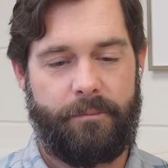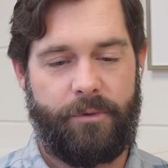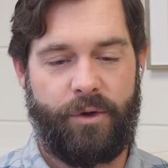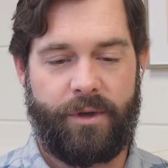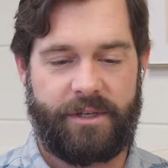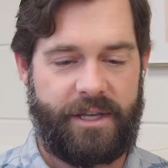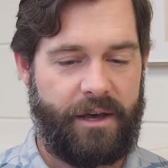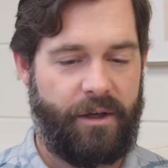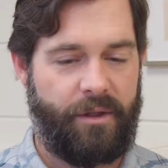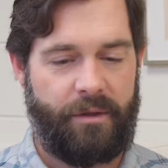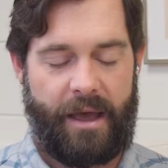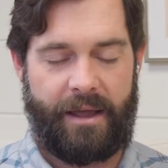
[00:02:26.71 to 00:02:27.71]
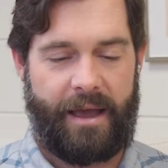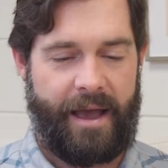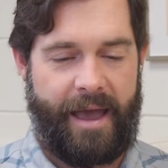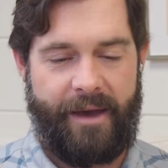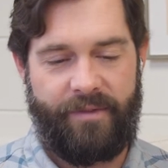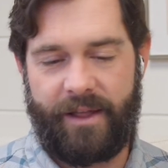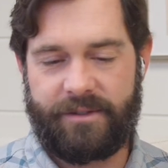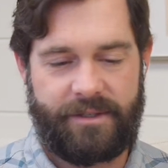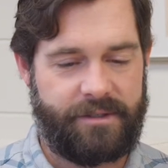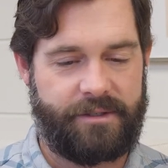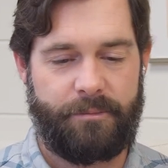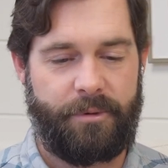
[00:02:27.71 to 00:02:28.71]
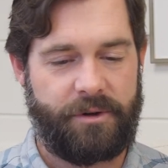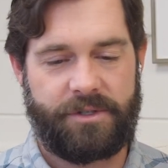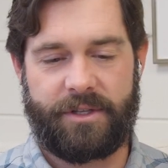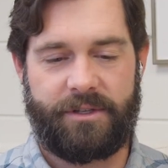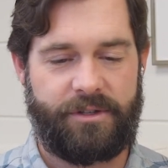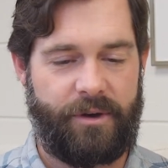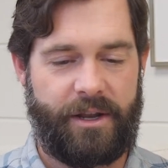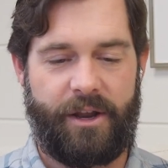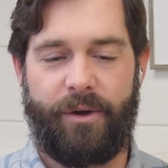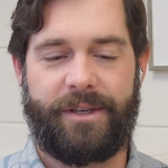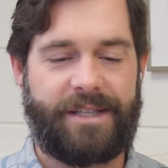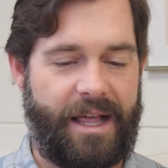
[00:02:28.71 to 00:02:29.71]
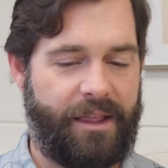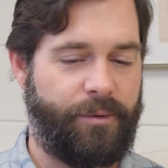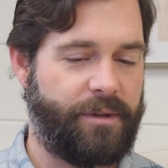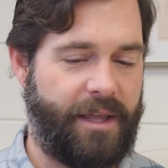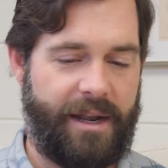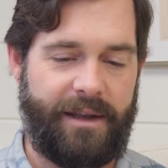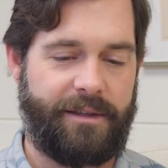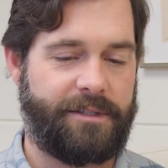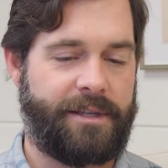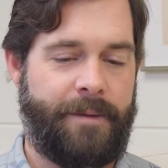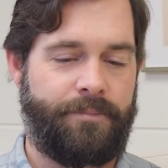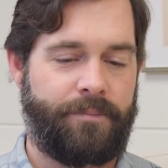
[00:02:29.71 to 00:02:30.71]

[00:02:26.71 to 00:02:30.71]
You can tell I have that system personally, so I know exactly what that is.